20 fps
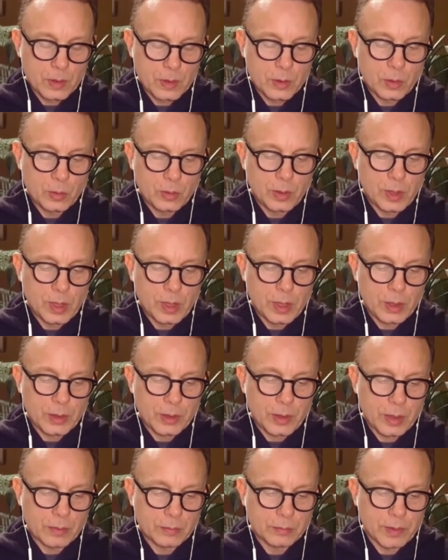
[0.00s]
No
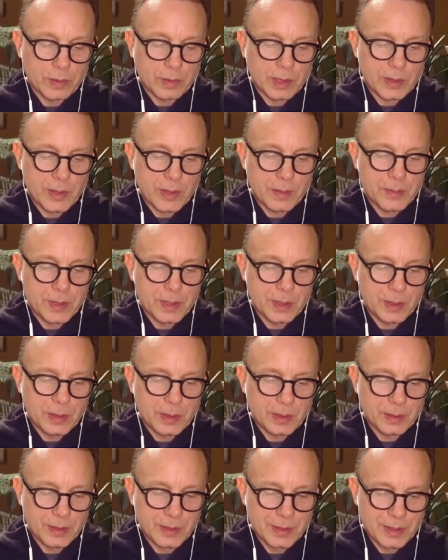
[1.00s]
longer a
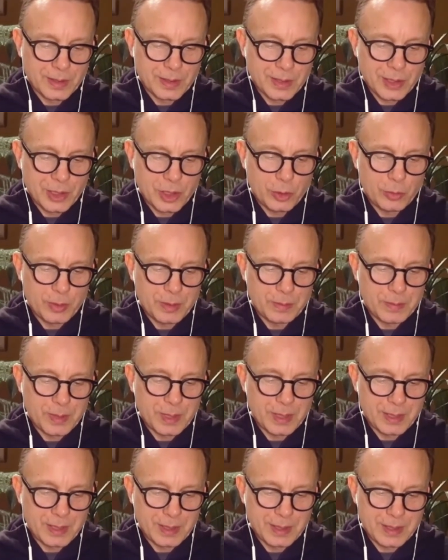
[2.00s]
run-of-the-mill human
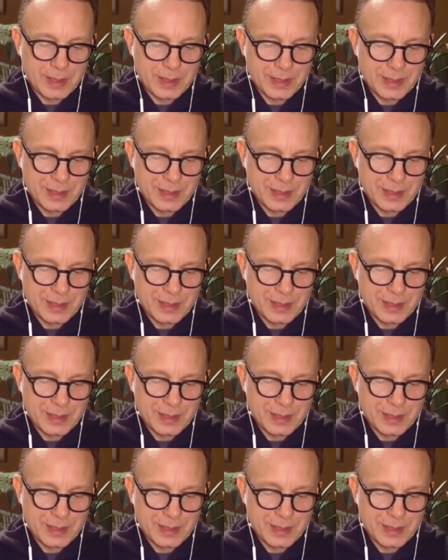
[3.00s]
being.